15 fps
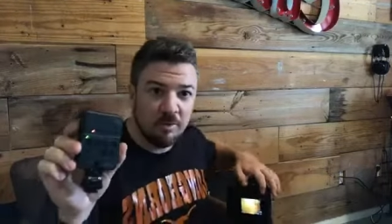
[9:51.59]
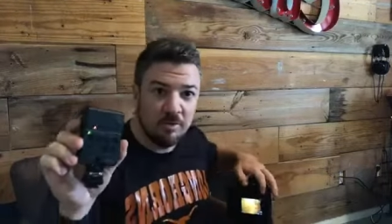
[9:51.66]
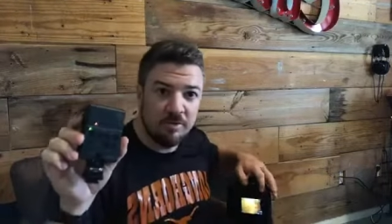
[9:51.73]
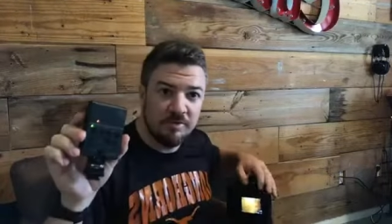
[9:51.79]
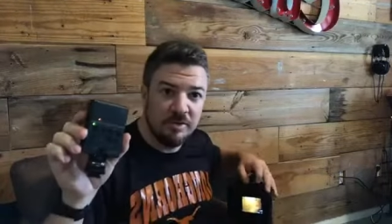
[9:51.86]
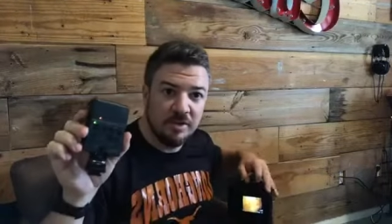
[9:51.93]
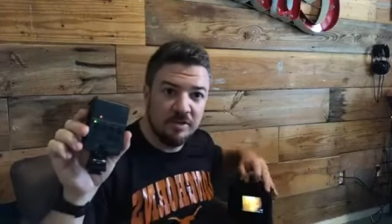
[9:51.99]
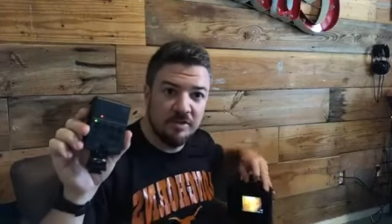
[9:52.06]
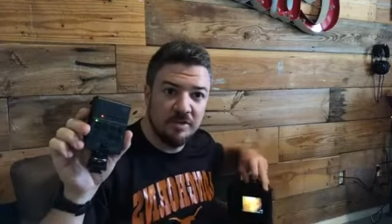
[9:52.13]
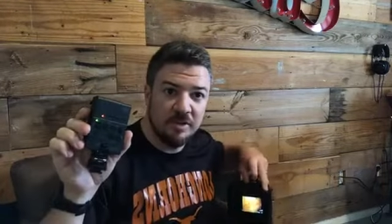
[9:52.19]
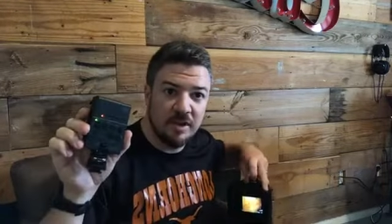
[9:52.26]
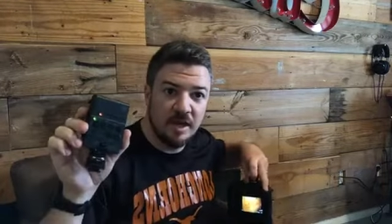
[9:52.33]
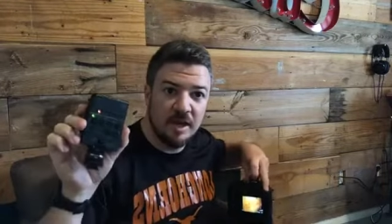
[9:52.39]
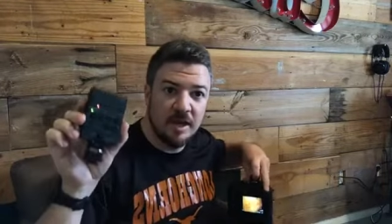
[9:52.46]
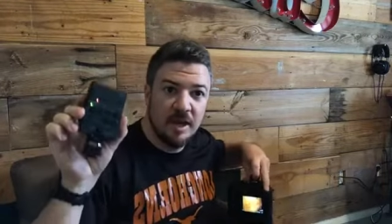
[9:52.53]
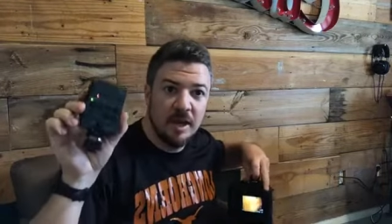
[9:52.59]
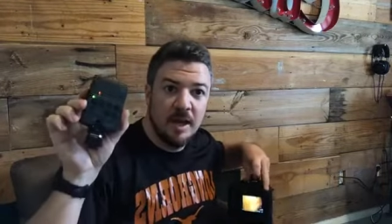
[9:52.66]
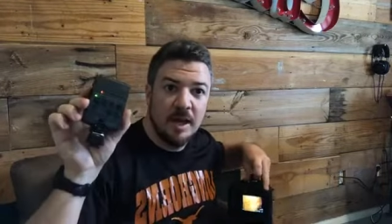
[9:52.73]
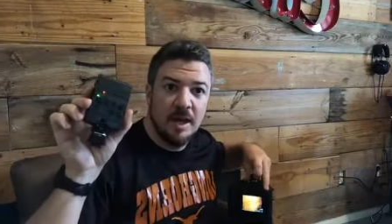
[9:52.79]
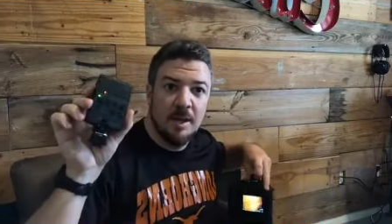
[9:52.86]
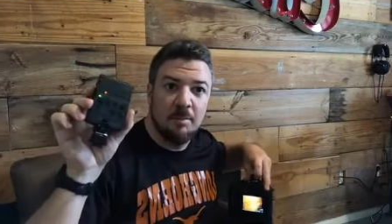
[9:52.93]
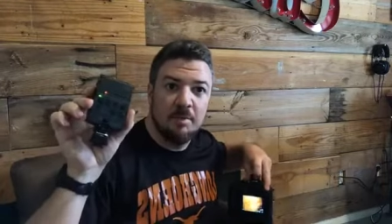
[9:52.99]
If you can see that,
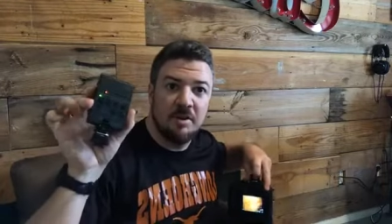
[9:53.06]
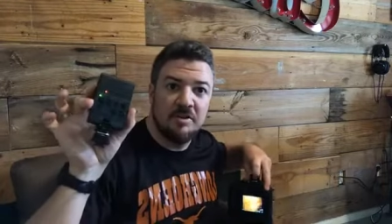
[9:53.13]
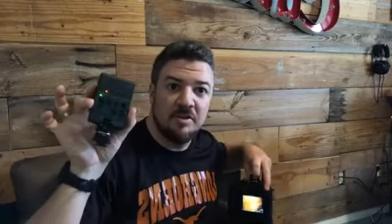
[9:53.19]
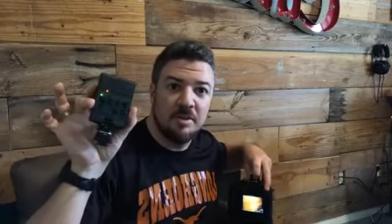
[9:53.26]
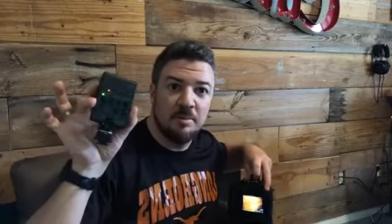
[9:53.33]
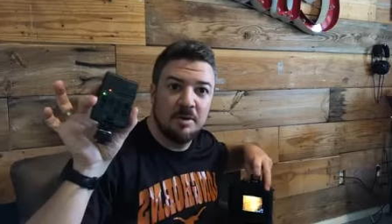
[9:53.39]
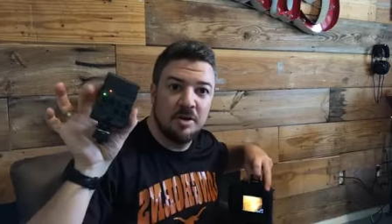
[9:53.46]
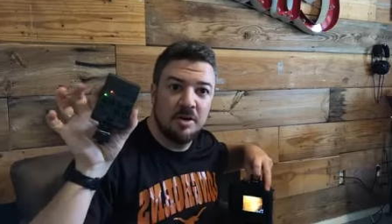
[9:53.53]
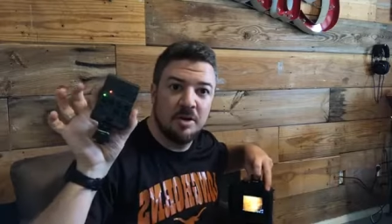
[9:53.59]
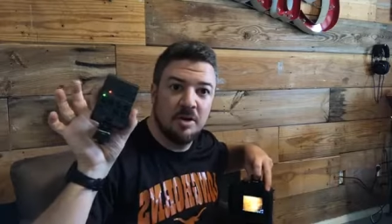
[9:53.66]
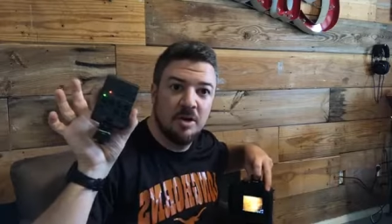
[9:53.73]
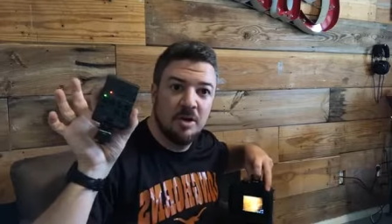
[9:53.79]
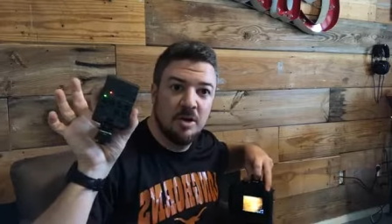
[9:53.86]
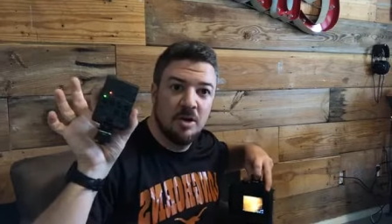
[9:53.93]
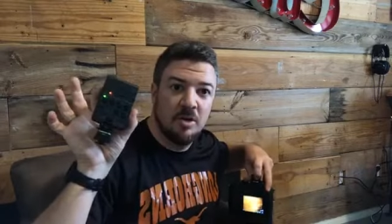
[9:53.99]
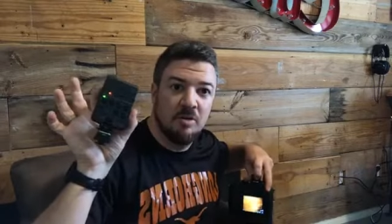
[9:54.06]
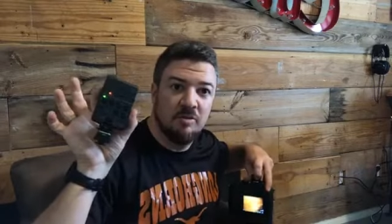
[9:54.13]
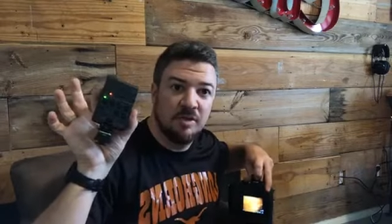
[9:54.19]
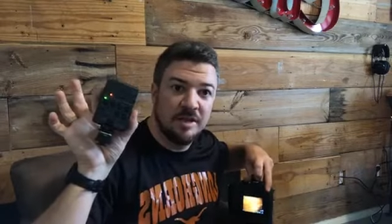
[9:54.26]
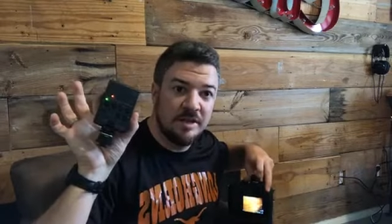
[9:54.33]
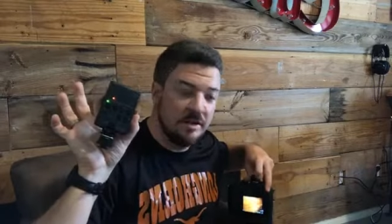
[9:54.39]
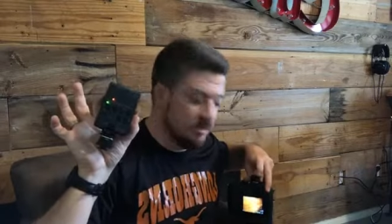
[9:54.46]
I'm pressing the button over
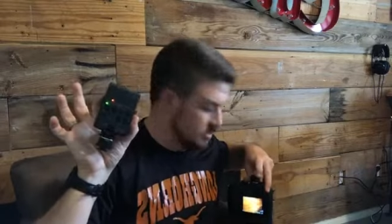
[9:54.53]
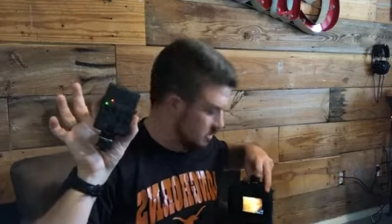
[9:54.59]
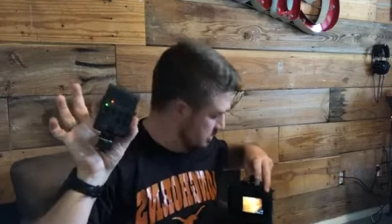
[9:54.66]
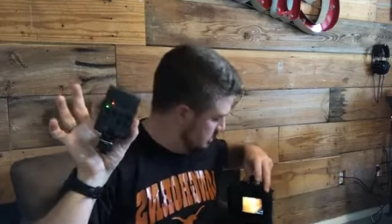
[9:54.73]
here